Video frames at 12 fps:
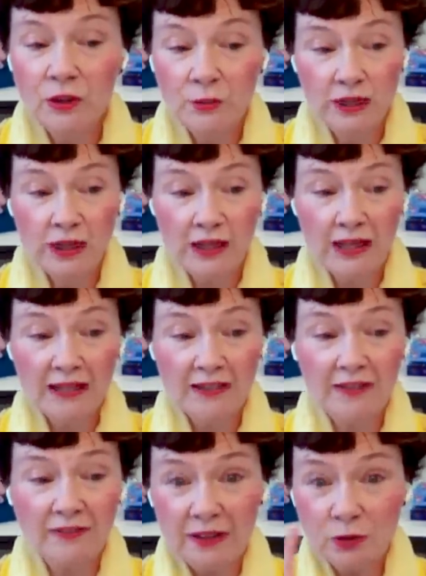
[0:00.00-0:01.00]
the human
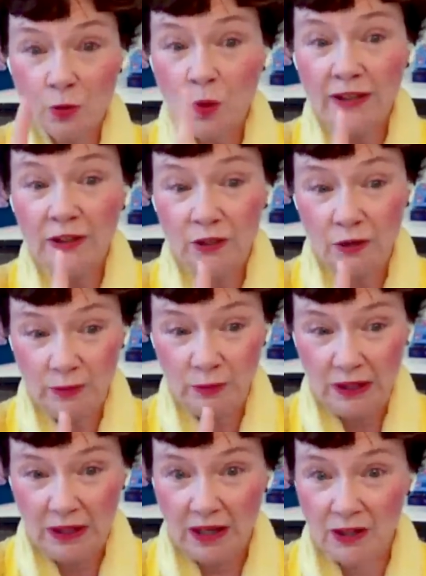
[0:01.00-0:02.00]
collective as one
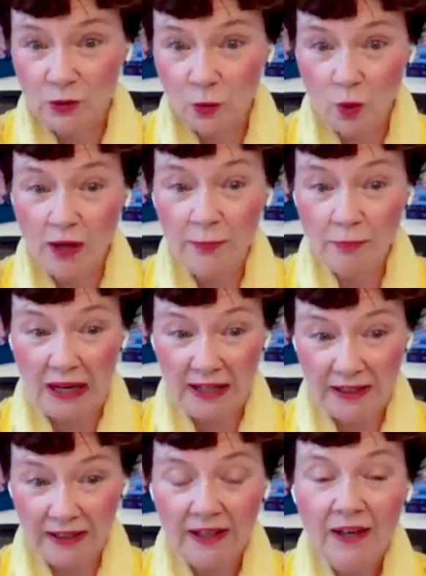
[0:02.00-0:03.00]
human being, as one
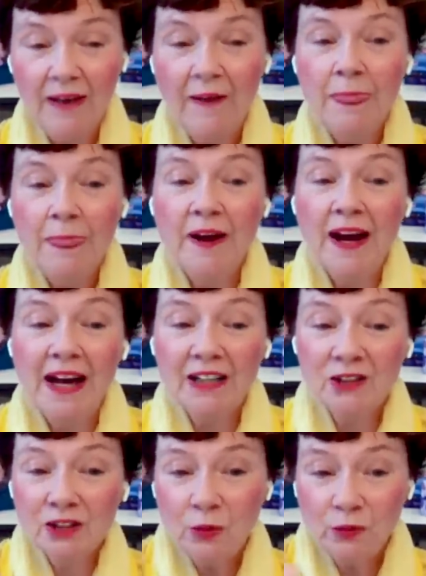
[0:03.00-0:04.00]
body. They're
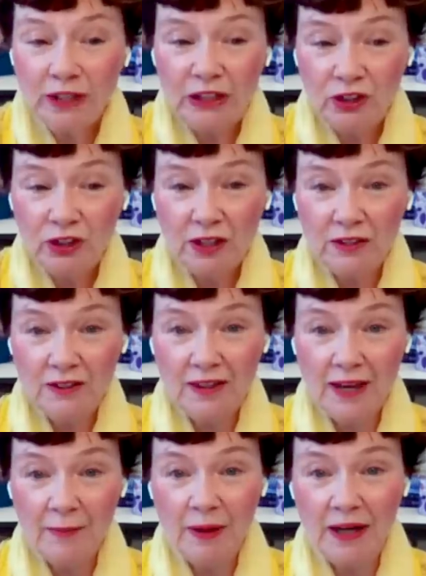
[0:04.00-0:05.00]
actually reaching
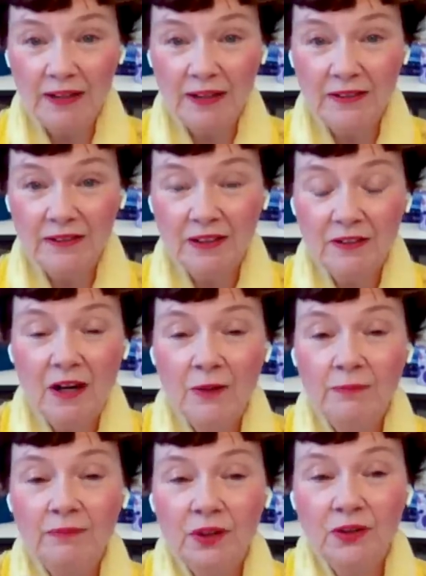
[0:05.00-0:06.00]
into that body and saying,
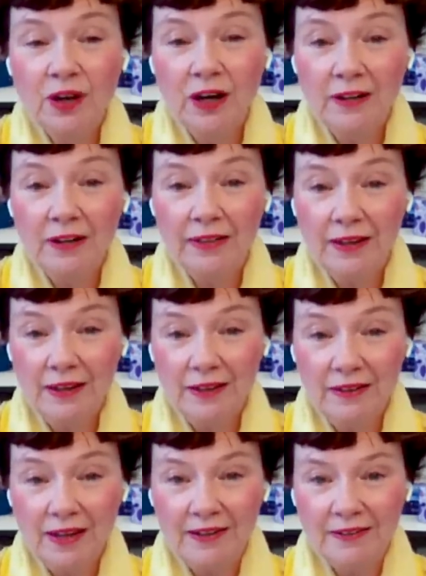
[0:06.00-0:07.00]
Nope, you're not going to
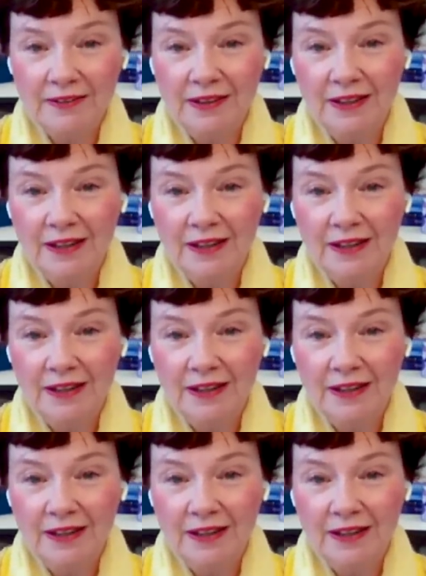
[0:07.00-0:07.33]
think that.